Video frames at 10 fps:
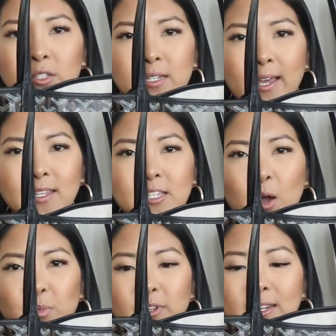stands
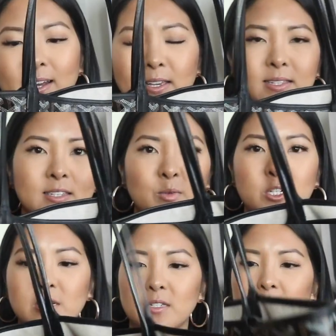up really nicely,
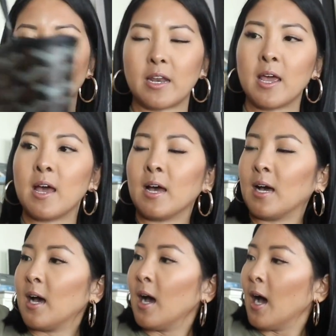which is good.
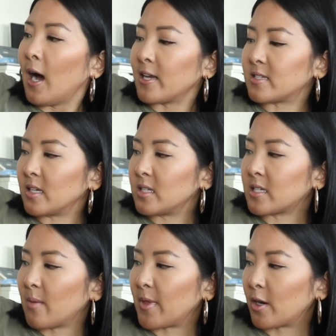I see
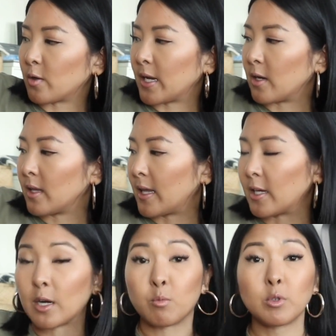some that are
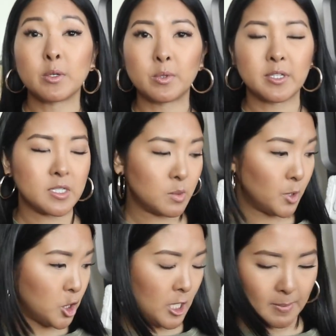get really, really
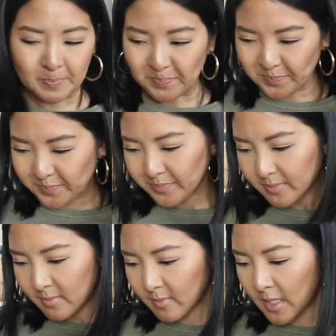smushy.
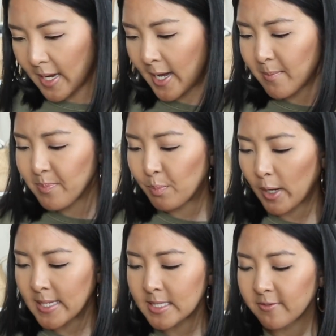
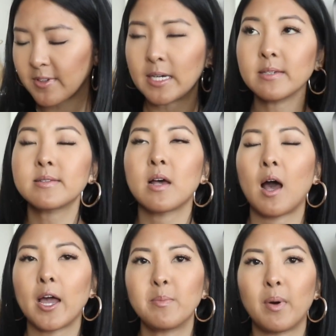Price of this,
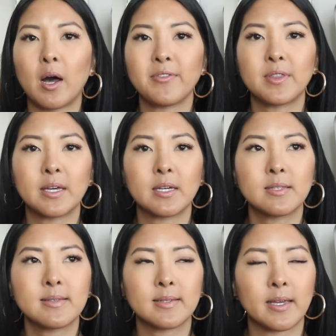I bought this,
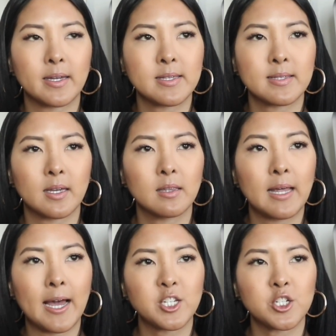like I said,
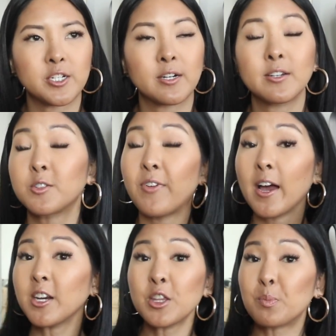last year.
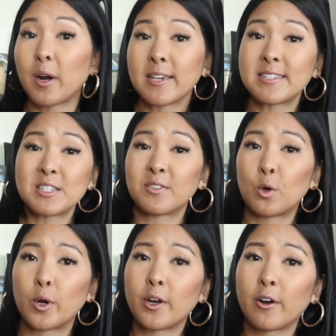Finding the prices of
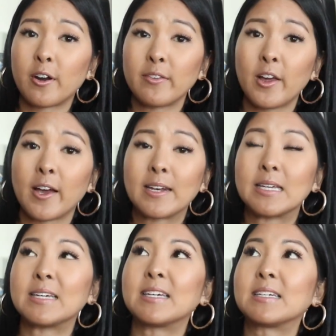Goyard online
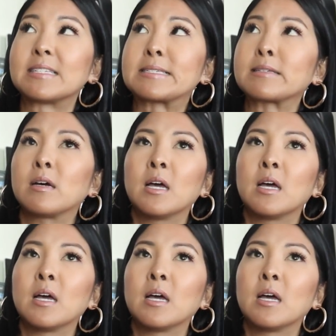is